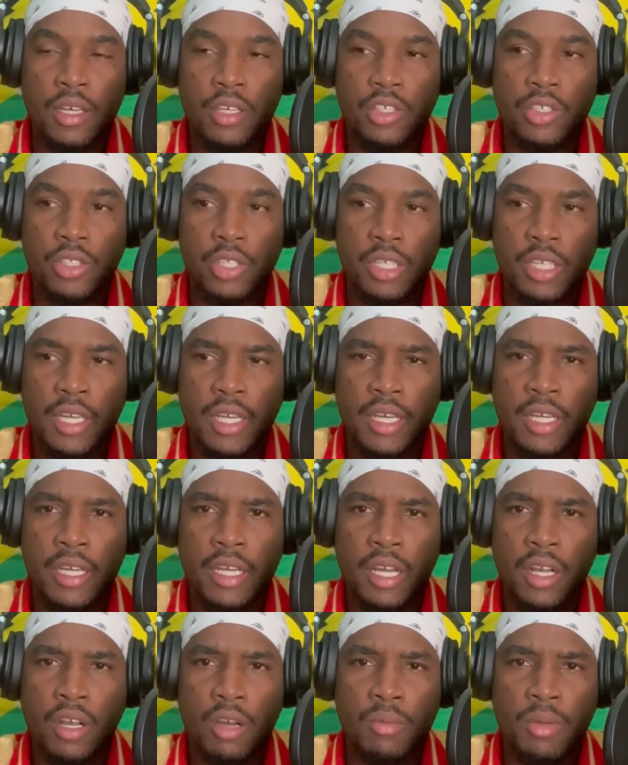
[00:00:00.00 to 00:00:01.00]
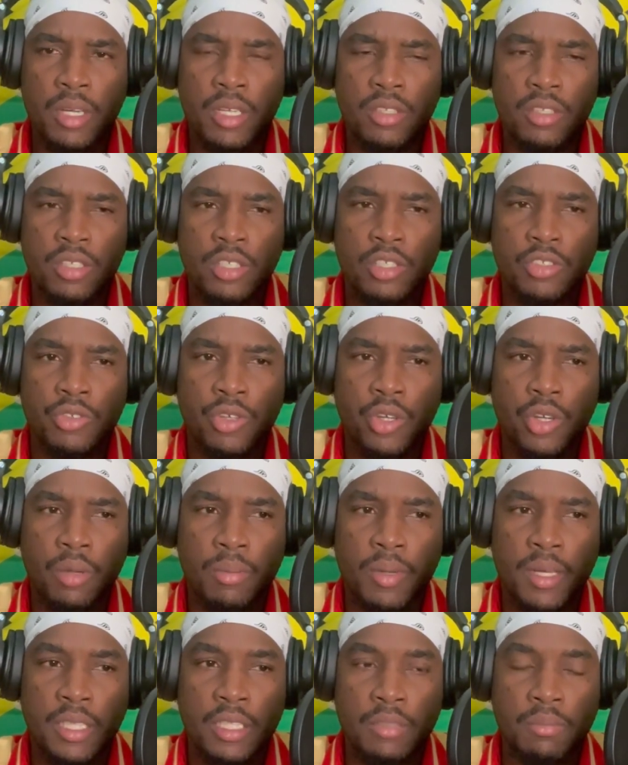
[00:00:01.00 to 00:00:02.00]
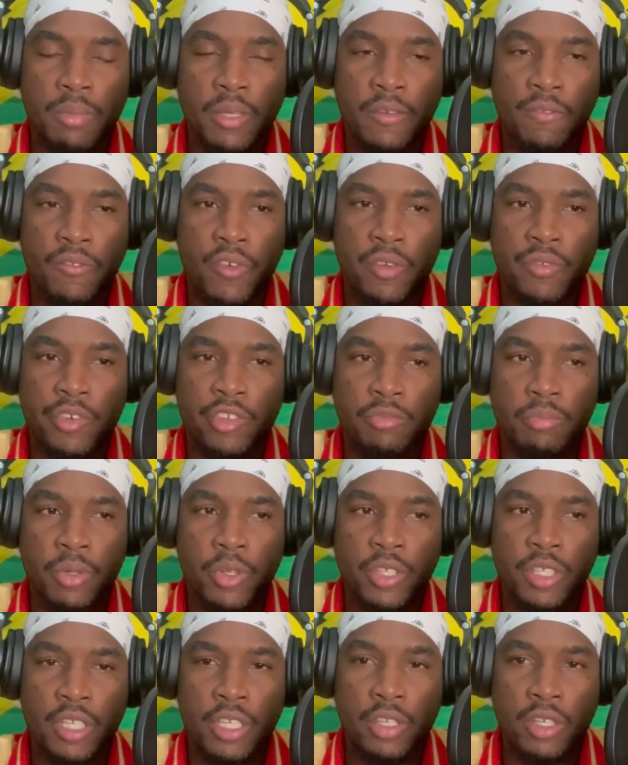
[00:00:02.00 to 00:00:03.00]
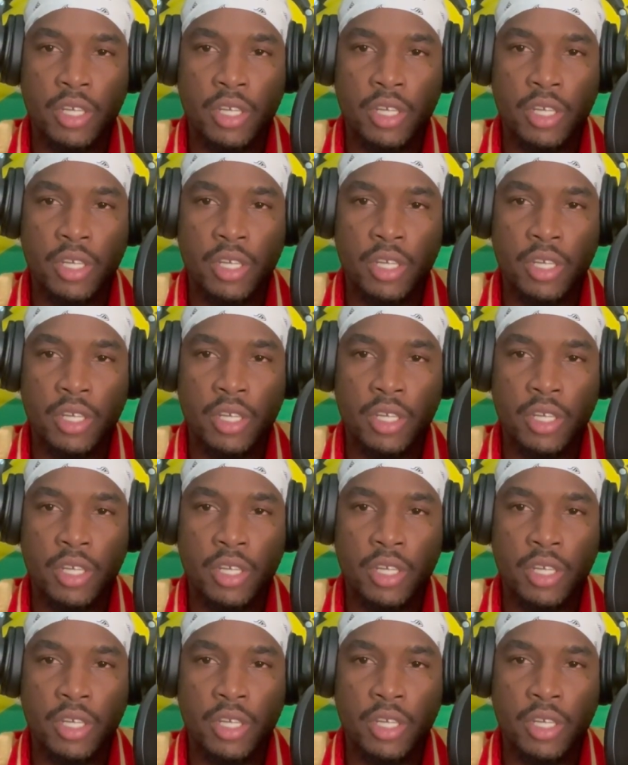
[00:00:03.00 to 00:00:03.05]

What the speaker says: So yeah, they coming into this World Cup as big favorites. But